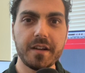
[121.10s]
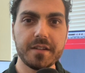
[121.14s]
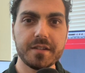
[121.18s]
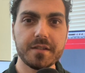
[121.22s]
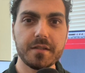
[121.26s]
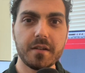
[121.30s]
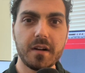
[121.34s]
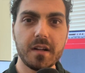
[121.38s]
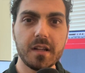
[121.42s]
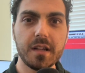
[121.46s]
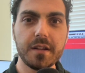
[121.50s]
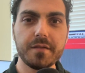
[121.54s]

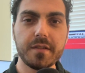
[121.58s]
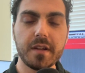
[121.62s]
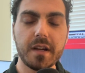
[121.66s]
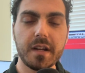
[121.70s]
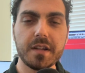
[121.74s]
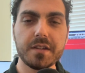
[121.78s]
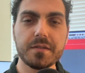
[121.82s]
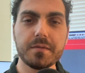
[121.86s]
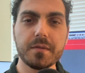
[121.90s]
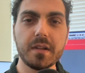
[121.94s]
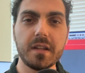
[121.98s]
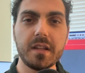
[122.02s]
so all of that
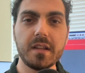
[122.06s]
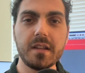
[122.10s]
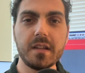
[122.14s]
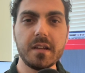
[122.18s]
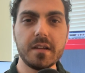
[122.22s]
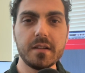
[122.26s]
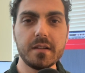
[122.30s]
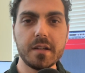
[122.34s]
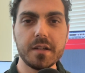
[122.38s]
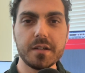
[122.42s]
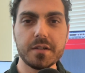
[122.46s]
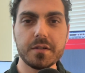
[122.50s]
is really the
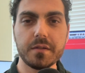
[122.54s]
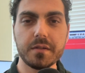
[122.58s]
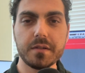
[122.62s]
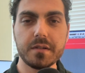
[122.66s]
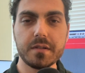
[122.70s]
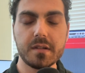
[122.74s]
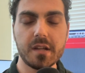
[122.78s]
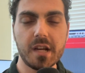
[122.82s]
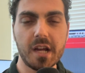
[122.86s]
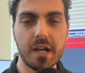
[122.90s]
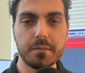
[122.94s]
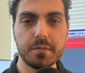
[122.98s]
initial
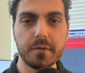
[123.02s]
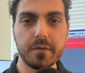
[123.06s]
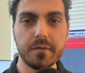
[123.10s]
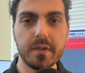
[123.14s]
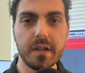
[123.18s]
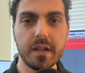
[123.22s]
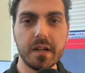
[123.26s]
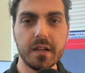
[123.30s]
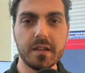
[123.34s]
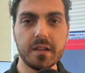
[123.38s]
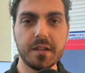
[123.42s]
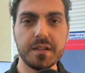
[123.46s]
step of
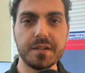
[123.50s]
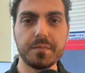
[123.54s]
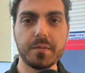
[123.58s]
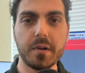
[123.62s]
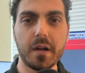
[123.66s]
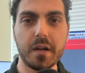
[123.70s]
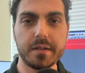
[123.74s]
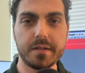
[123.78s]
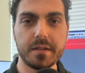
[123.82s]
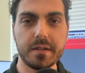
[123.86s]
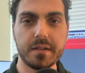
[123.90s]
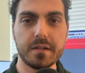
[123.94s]
getting this
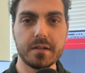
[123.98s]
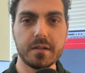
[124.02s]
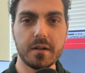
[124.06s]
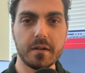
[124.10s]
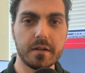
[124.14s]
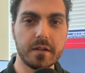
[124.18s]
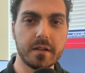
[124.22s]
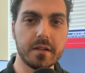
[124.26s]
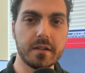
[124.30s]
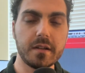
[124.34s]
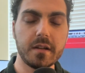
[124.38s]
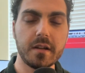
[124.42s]
process
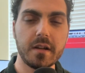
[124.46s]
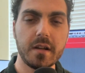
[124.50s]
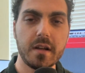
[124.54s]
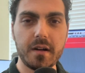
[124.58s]
started.